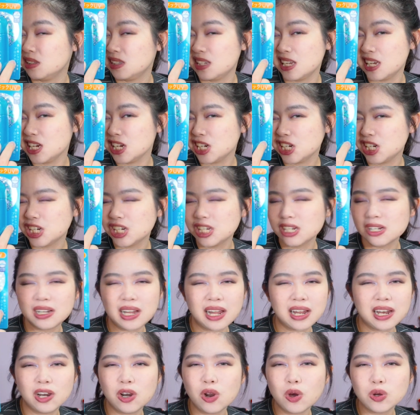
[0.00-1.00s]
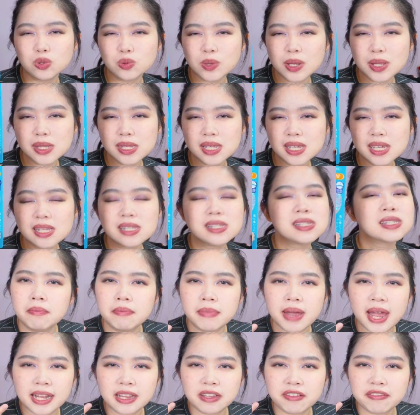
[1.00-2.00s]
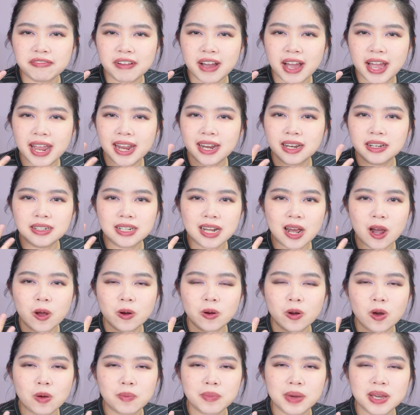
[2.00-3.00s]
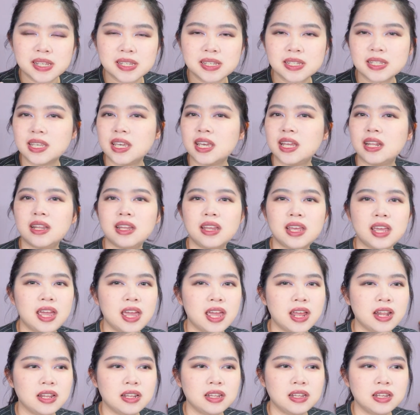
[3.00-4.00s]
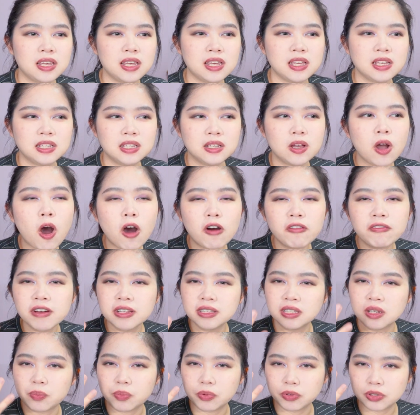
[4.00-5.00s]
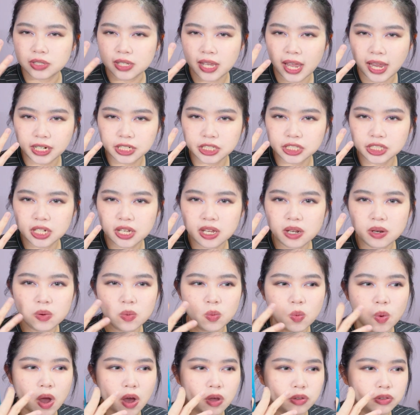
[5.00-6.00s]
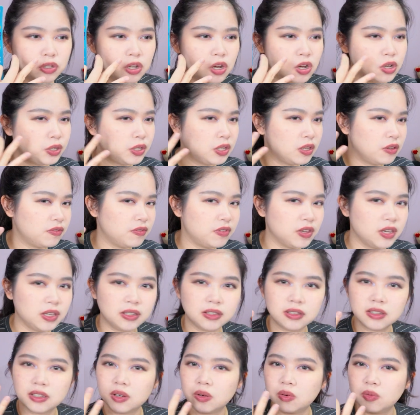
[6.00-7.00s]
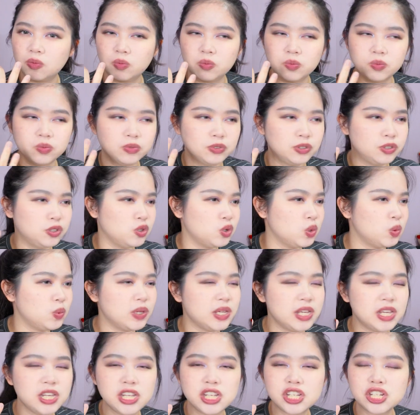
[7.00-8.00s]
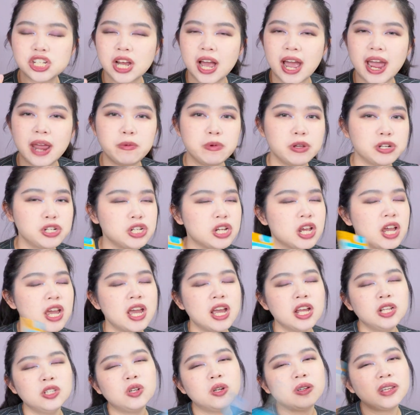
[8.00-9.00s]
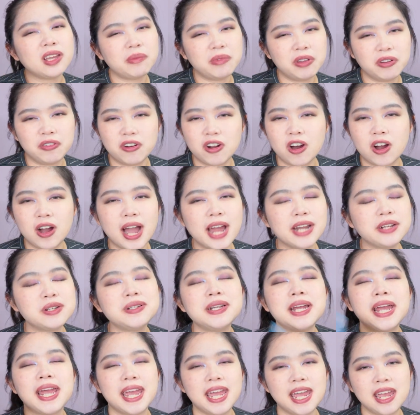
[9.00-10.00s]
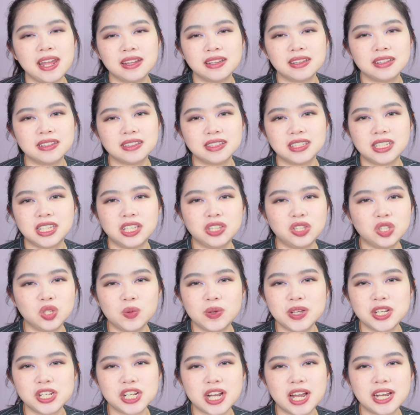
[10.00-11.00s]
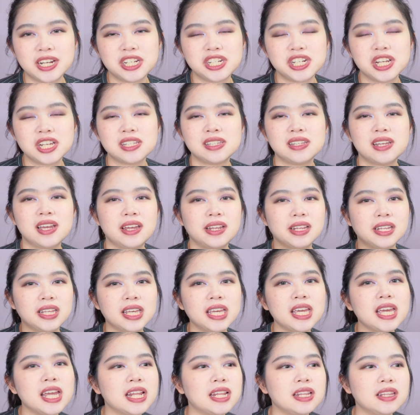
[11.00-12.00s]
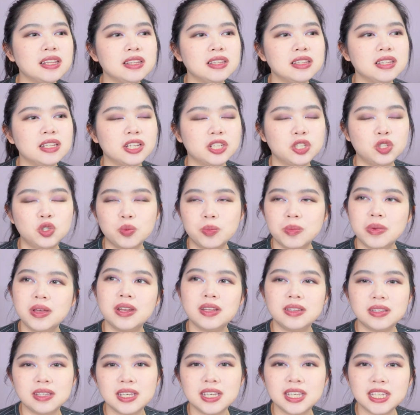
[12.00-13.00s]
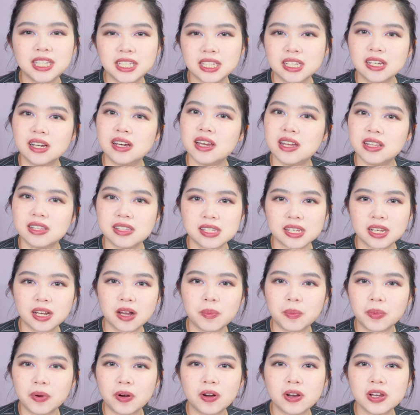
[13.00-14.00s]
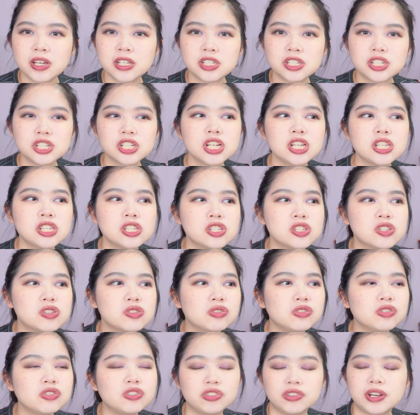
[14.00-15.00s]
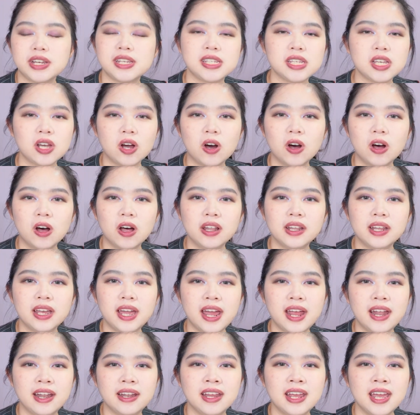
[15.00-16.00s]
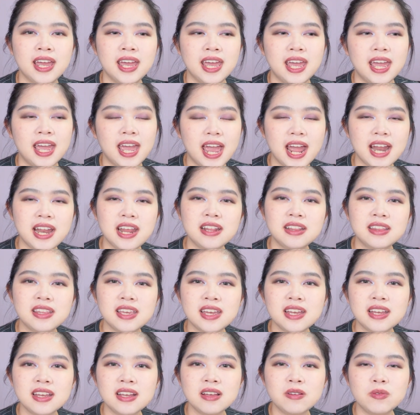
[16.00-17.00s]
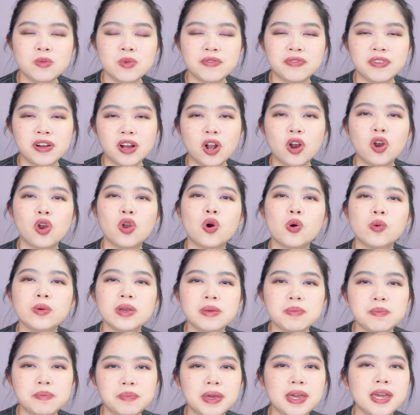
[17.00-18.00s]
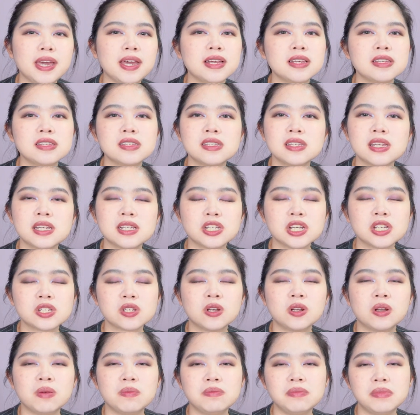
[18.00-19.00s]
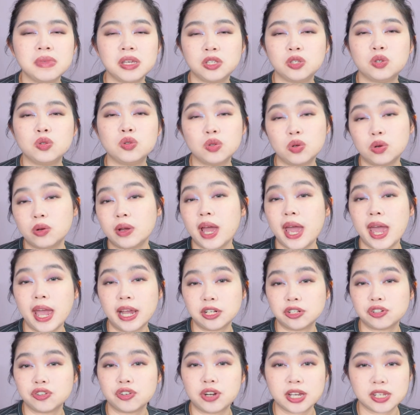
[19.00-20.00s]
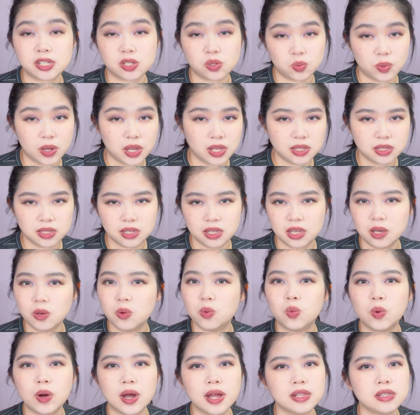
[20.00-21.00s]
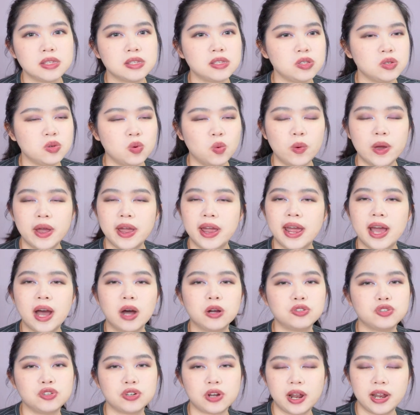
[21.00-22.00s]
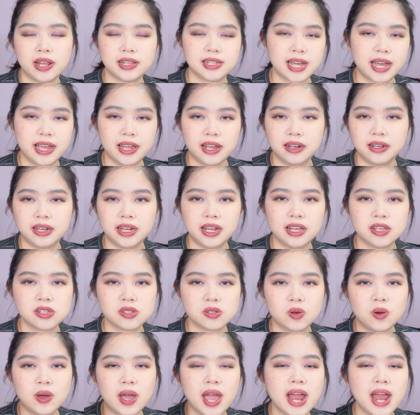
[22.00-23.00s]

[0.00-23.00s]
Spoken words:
ish, low 20s, mattifying down on my skin, and it offered the protection while not giving the dewy shine, which, don't get me wrong, I don't hate the dewy shine. It's just that in the humidity here in Singapore, it's just crazy hot, and anything with a glowy base is just gonna make you look extra sweaty once you wear it out throughout an entire day. So